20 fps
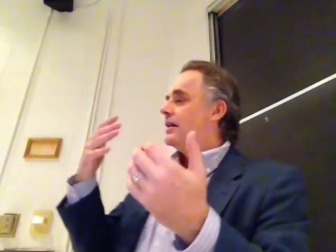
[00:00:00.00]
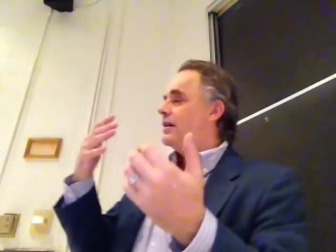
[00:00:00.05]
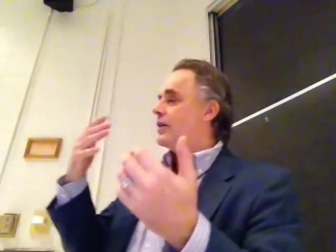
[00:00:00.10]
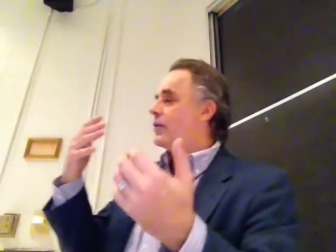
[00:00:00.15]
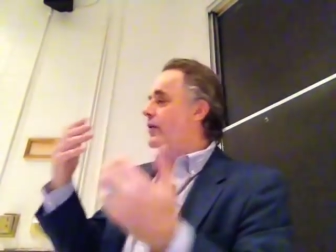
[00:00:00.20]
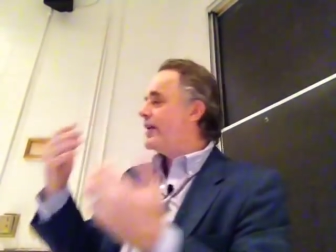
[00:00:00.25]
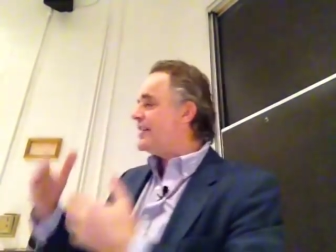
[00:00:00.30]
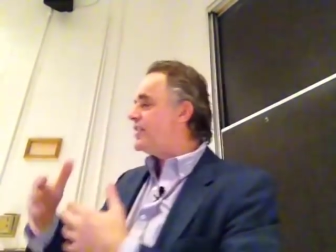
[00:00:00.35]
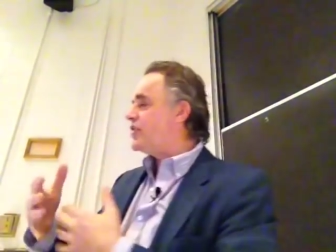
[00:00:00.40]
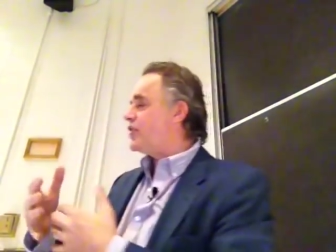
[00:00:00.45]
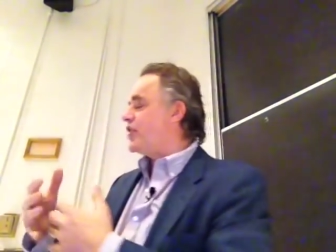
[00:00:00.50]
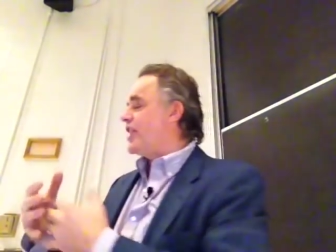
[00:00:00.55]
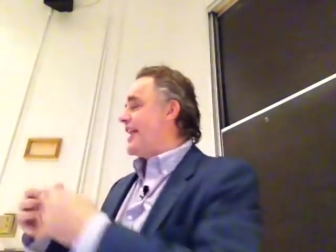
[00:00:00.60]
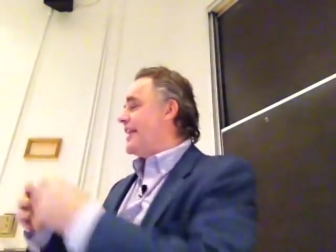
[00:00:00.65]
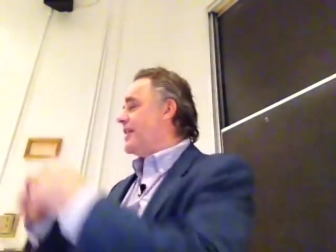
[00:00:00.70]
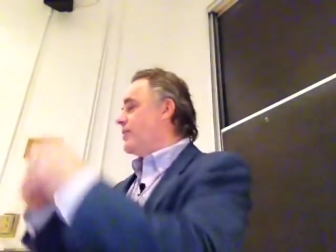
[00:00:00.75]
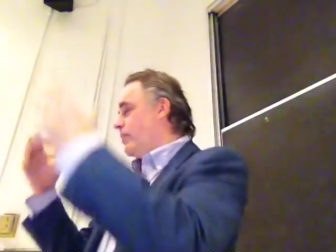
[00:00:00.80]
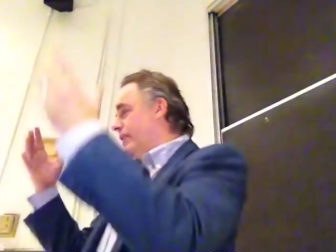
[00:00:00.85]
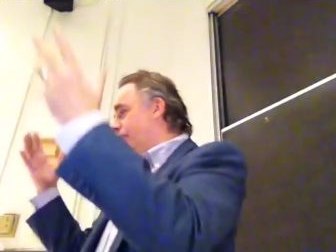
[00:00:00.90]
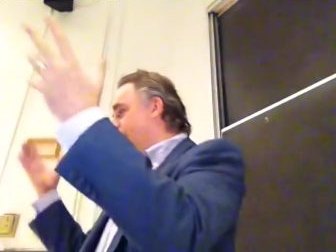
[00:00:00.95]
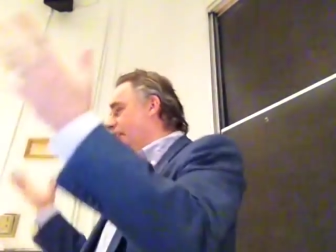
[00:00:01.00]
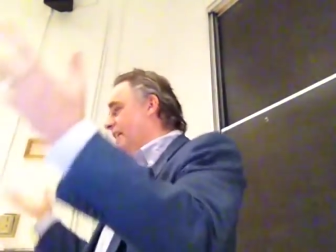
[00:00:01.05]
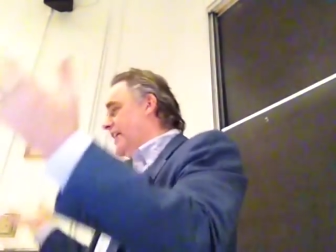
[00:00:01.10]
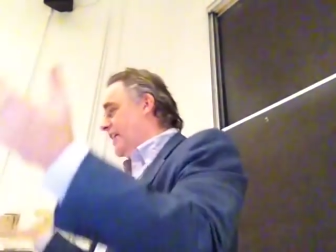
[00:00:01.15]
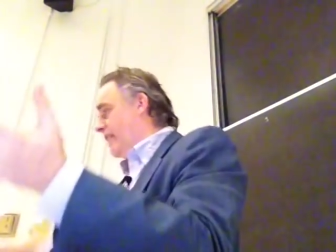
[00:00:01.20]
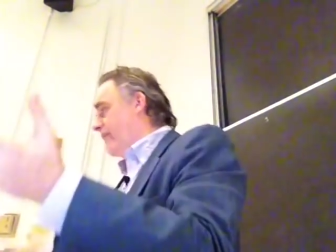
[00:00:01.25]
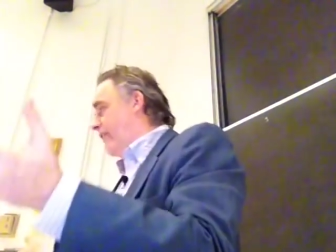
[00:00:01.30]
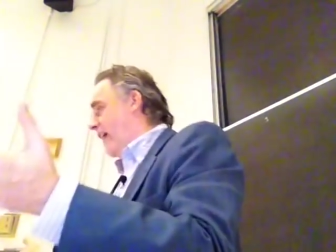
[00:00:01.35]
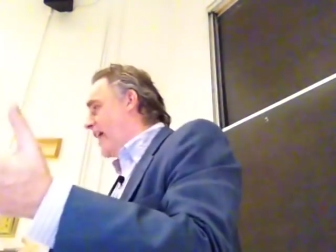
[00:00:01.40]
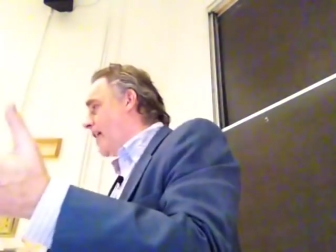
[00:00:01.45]
originated within an
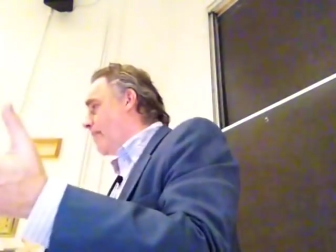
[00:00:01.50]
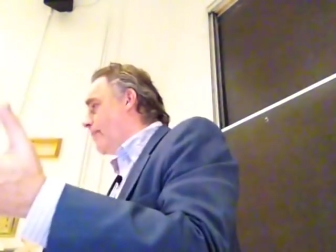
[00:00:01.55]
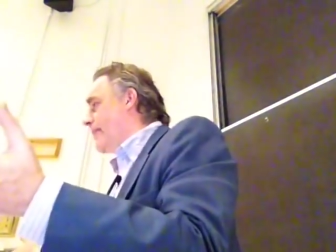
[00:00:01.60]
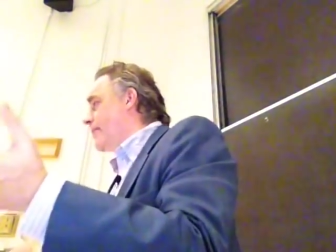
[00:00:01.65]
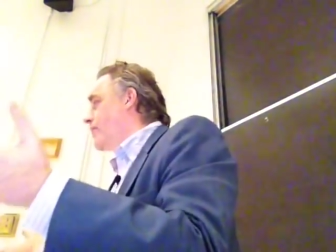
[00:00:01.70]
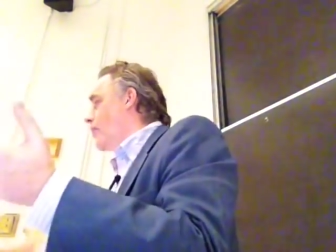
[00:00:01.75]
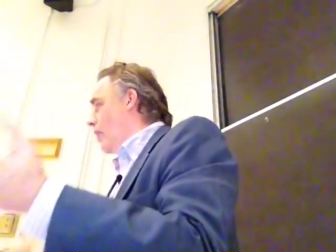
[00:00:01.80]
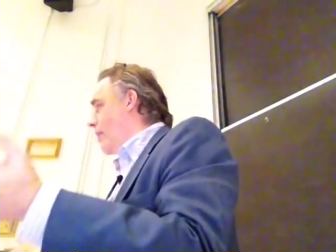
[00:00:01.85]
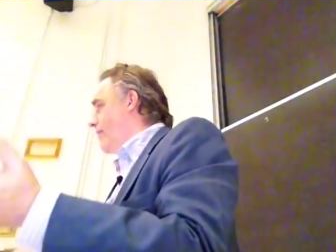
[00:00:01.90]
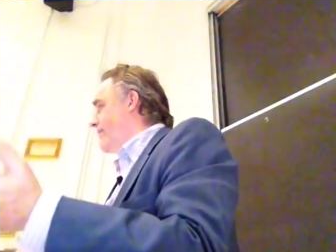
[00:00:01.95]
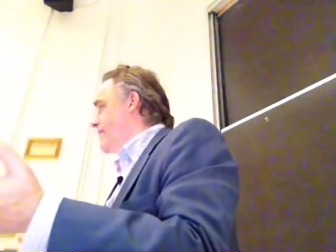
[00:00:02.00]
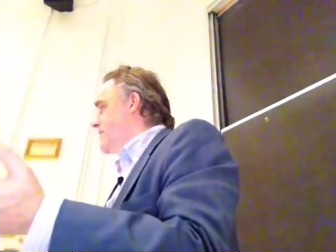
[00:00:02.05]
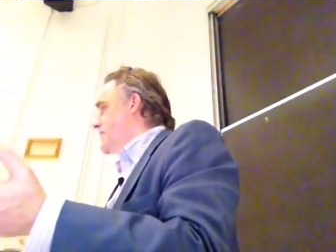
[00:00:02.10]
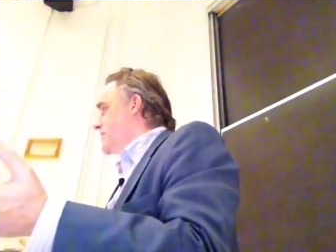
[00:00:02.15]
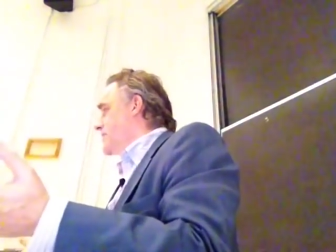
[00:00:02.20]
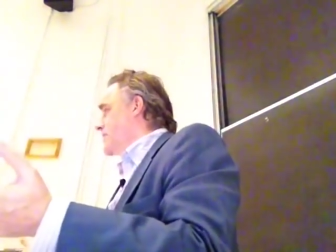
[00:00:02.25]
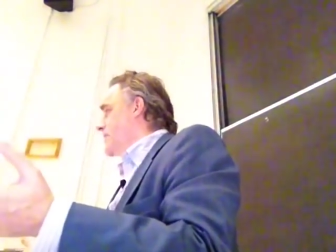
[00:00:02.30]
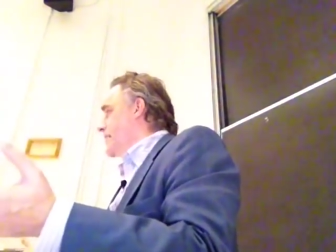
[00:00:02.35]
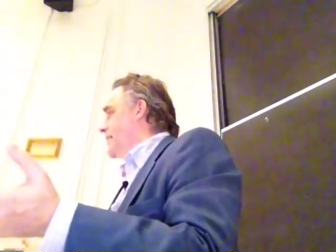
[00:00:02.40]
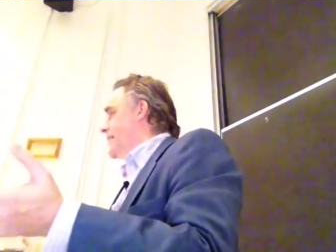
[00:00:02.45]
environment, obviously.